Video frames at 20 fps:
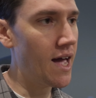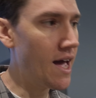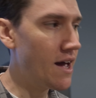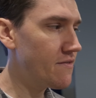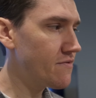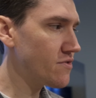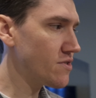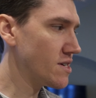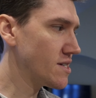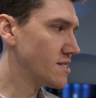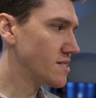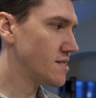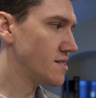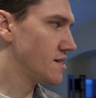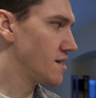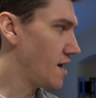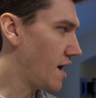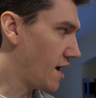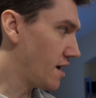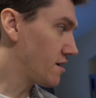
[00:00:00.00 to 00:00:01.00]
every
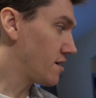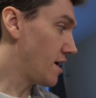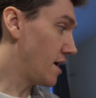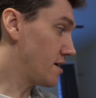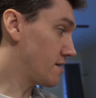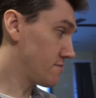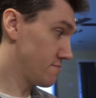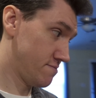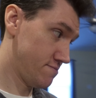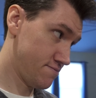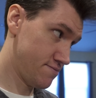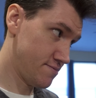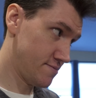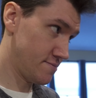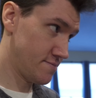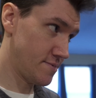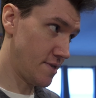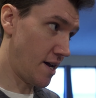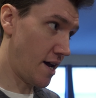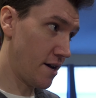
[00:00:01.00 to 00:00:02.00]
I, I
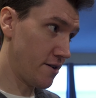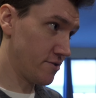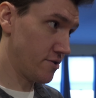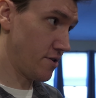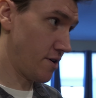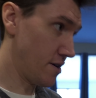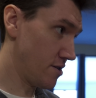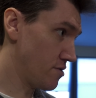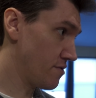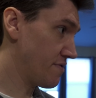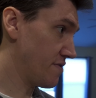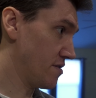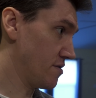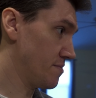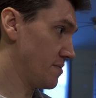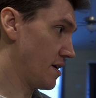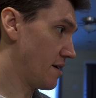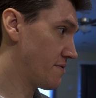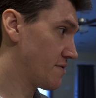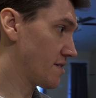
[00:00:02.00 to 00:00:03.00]
I don't know how you
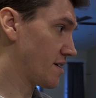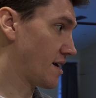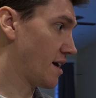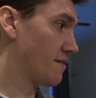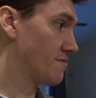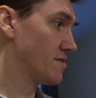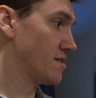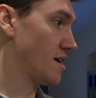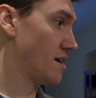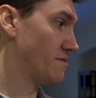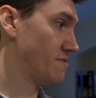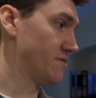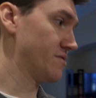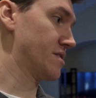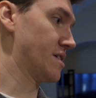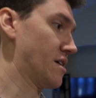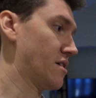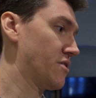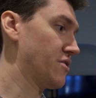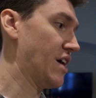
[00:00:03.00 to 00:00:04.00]
feel, but I feel like every day
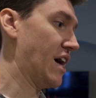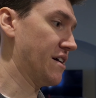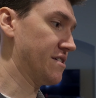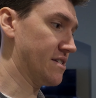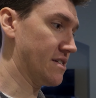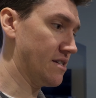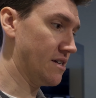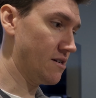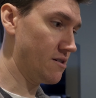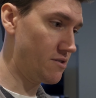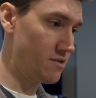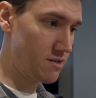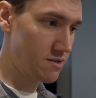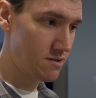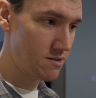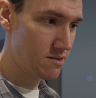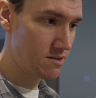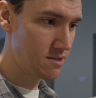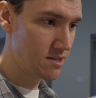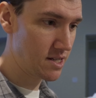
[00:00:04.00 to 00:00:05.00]
feels like a thousand
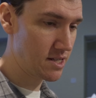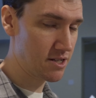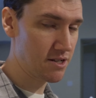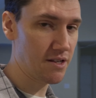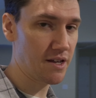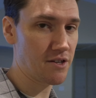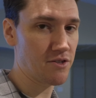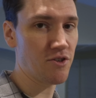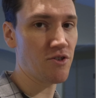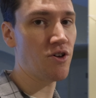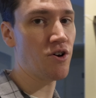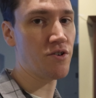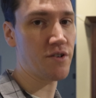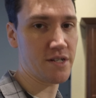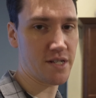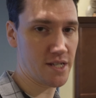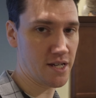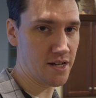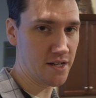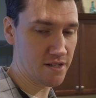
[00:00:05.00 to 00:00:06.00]
years. Yeah. These are like the
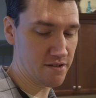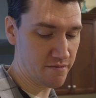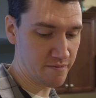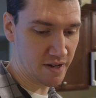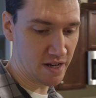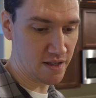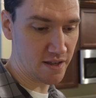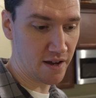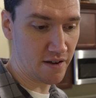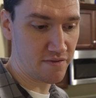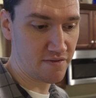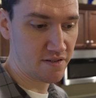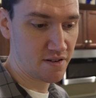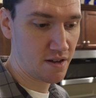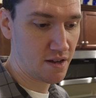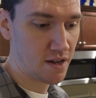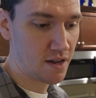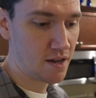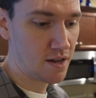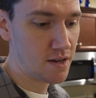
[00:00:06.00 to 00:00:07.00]
longest days of my
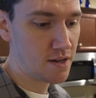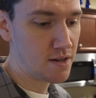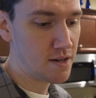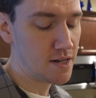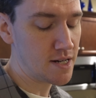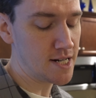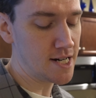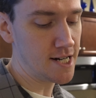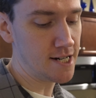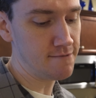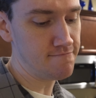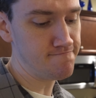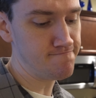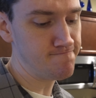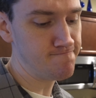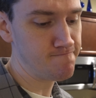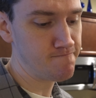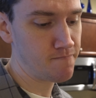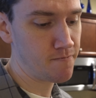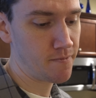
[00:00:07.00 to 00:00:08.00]
life.
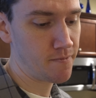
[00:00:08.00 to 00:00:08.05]
Um,